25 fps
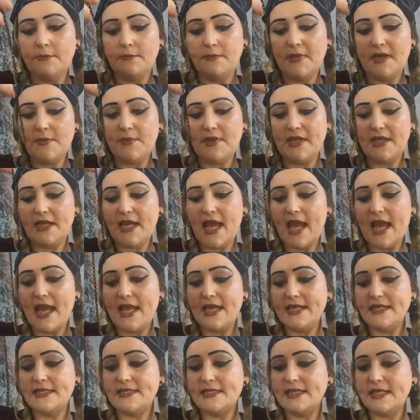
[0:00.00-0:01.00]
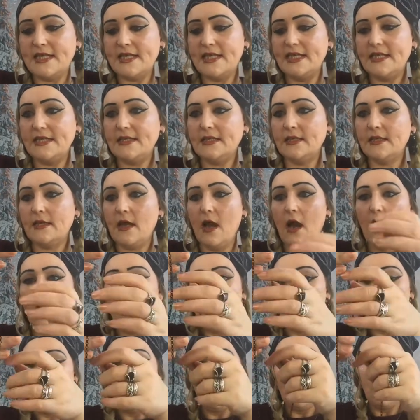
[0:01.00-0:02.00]
Maybe an 18.
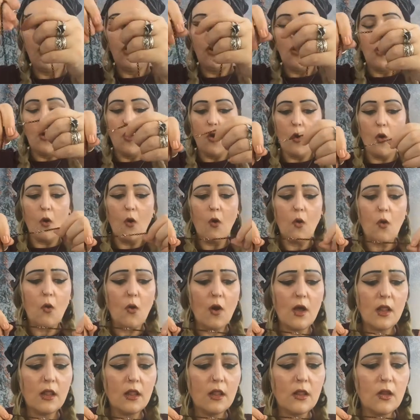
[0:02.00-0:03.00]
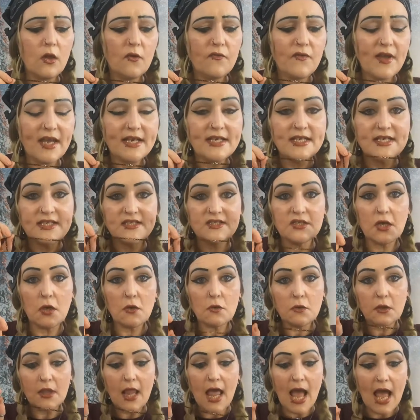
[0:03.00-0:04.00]
Oh, I love it. And it's
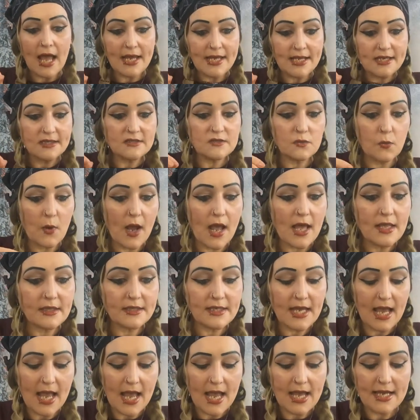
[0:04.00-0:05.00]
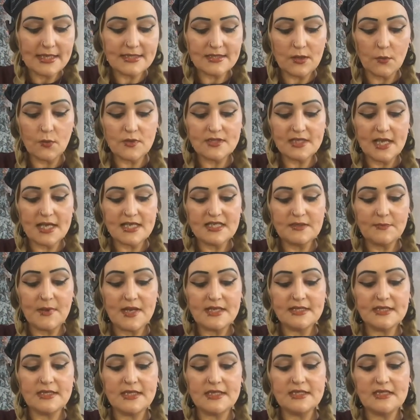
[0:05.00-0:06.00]
so light as well, guys. I wasn't
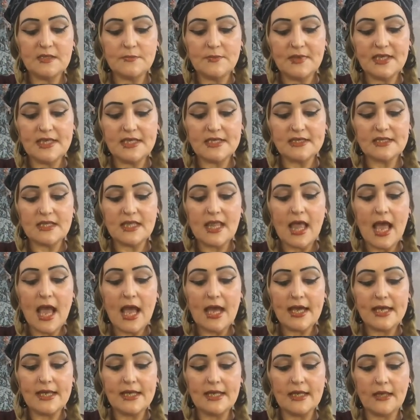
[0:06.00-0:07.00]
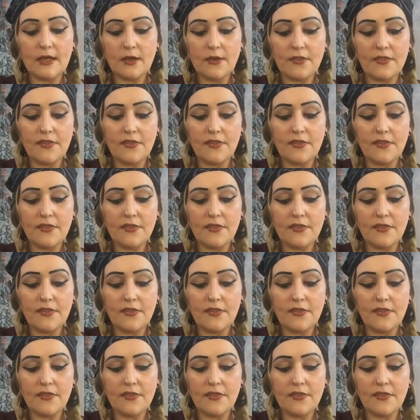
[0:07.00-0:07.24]
expecting it to be as light.